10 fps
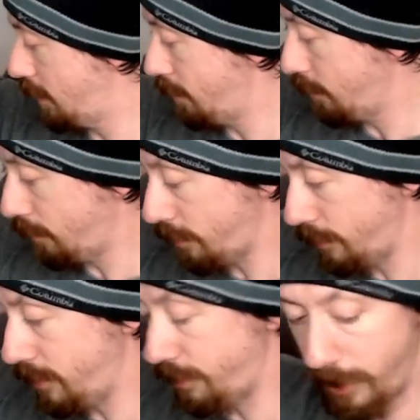What would
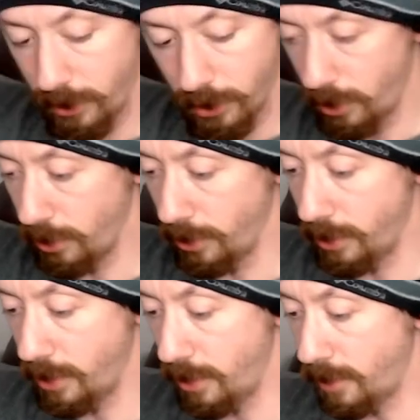this be called?
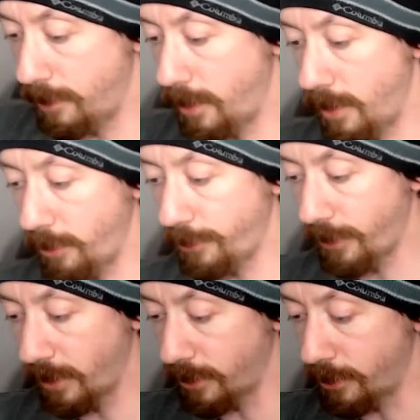Um, I always
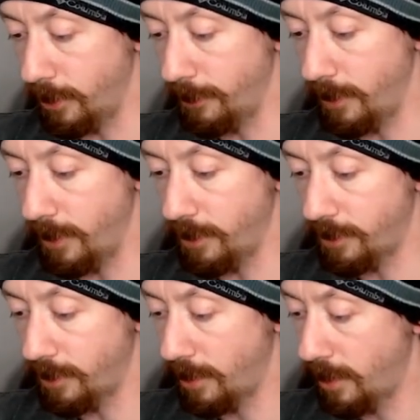forget the term for
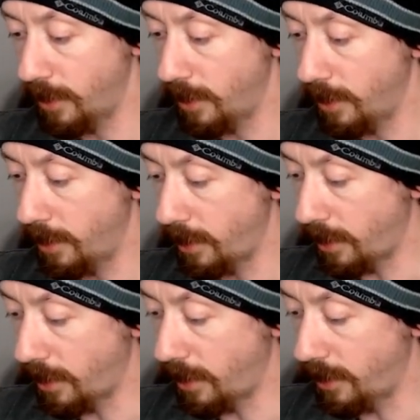this.
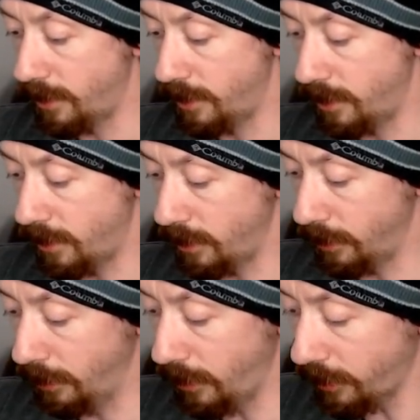Uh,
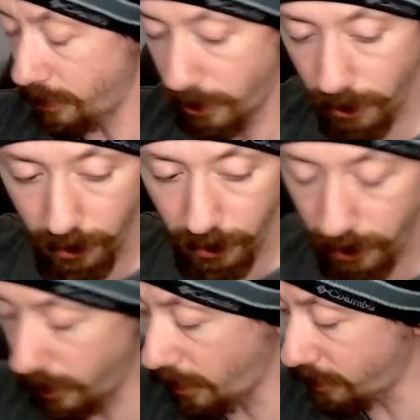leotard,
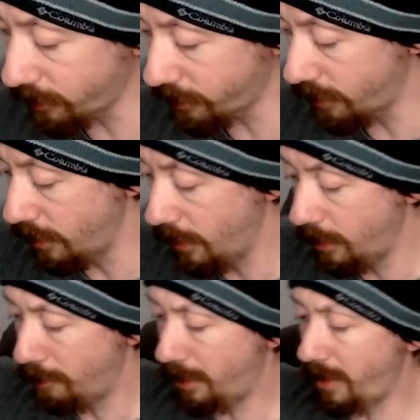I guess?
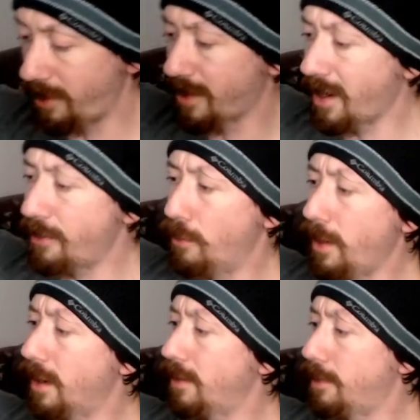But it's kind of
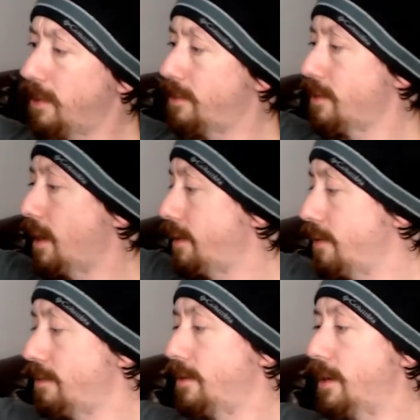weird because it's got
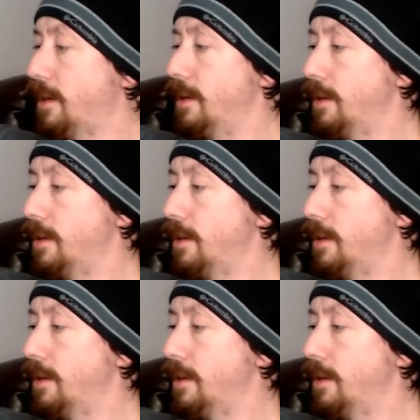this uh,